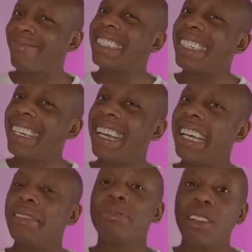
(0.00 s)
Uh,
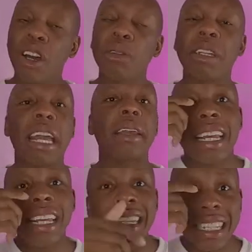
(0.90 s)
okay,
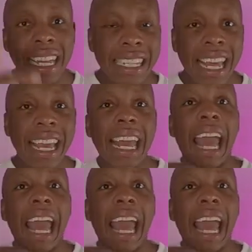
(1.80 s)
he says that